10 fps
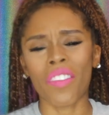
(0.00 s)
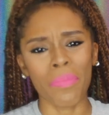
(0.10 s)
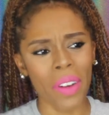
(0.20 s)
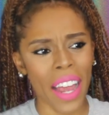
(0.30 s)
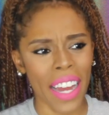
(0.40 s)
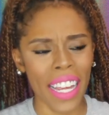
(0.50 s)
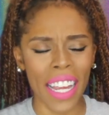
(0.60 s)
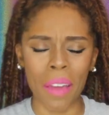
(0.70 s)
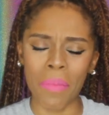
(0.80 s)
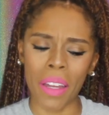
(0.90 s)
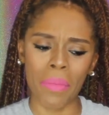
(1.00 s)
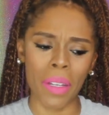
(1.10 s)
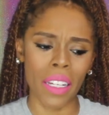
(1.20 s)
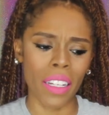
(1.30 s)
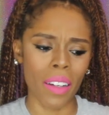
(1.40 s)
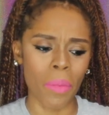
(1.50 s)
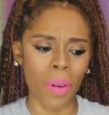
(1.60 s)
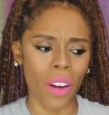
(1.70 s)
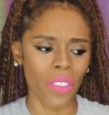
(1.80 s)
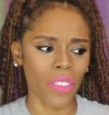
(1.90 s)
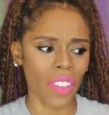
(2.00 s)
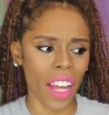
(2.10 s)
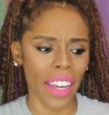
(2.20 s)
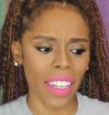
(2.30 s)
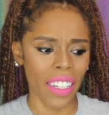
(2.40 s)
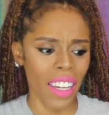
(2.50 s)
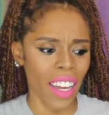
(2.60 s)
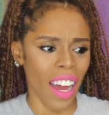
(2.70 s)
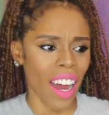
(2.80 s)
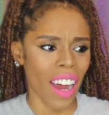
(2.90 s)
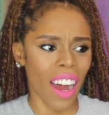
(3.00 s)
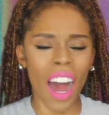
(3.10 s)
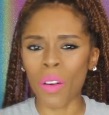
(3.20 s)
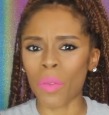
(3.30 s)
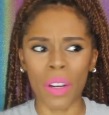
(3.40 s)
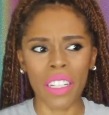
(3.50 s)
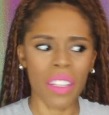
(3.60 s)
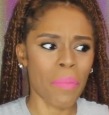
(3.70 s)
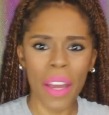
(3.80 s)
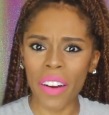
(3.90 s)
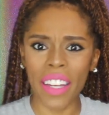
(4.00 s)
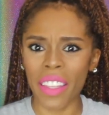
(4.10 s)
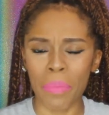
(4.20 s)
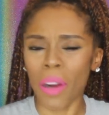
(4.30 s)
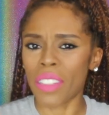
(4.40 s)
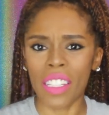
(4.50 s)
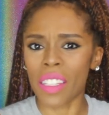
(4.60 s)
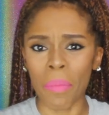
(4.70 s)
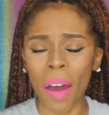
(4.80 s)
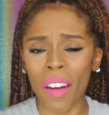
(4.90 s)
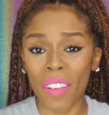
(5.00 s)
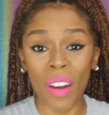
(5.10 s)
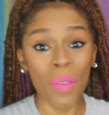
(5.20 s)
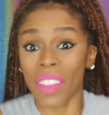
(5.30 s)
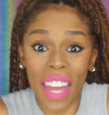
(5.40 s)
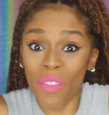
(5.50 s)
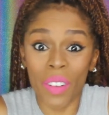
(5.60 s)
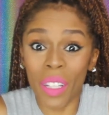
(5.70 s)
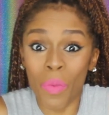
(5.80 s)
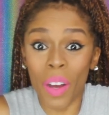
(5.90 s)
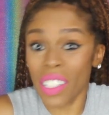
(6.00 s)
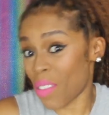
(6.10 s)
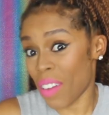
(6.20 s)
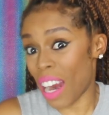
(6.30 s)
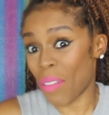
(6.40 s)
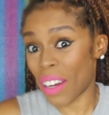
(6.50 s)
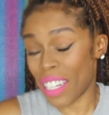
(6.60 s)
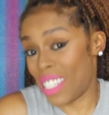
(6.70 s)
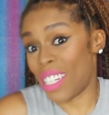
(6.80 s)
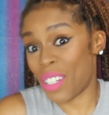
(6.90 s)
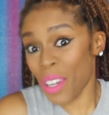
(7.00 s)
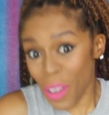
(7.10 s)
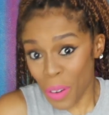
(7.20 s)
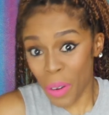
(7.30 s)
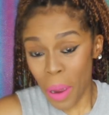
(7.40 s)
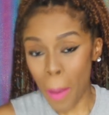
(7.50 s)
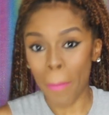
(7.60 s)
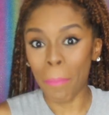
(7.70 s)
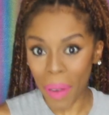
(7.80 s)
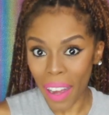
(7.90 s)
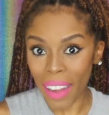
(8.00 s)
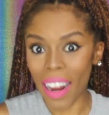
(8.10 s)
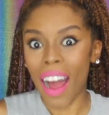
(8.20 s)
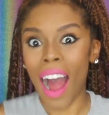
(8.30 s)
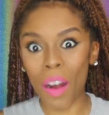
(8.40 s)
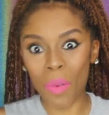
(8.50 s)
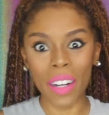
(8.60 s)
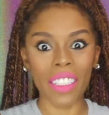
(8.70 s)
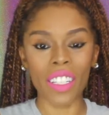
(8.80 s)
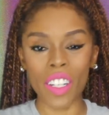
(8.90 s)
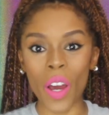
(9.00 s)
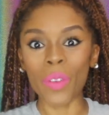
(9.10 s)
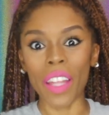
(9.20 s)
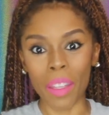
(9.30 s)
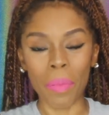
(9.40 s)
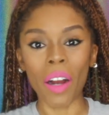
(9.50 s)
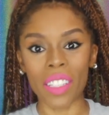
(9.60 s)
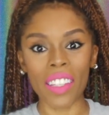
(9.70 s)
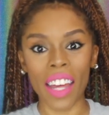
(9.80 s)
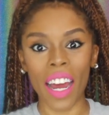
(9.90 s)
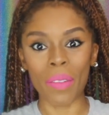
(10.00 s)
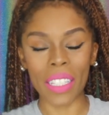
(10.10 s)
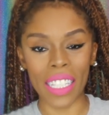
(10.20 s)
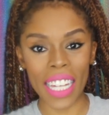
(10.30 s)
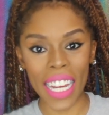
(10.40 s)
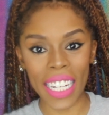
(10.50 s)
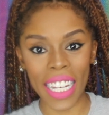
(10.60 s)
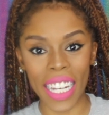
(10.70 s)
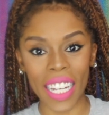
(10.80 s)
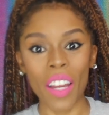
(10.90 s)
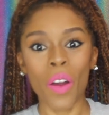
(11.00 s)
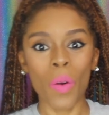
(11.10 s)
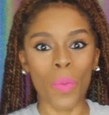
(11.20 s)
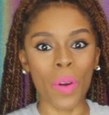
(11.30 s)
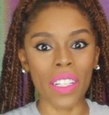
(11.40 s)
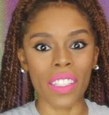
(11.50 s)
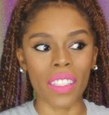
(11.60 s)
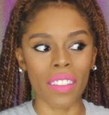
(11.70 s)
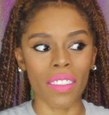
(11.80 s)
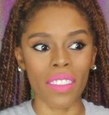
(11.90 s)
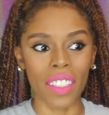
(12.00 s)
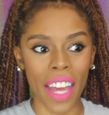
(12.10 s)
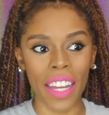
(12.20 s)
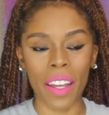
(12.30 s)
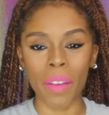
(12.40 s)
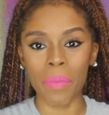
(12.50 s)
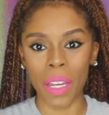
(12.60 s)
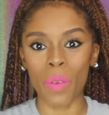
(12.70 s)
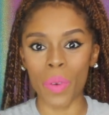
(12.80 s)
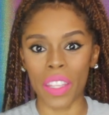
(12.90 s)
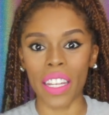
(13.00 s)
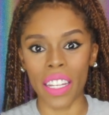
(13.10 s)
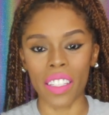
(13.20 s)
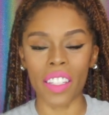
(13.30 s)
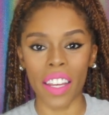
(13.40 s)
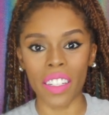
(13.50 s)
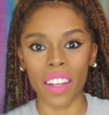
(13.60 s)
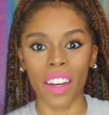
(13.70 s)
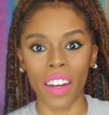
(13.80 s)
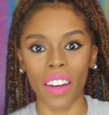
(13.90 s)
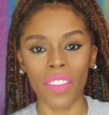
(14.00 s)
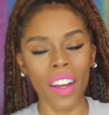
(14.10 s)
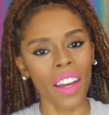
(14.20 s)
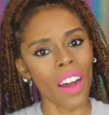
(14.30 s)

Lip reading: off bratty, it made me come off like I wanted to marry the person tomorrow when that really wasn't what I wanted to do, but I wanted to know that the person that I was dating me with the intent of,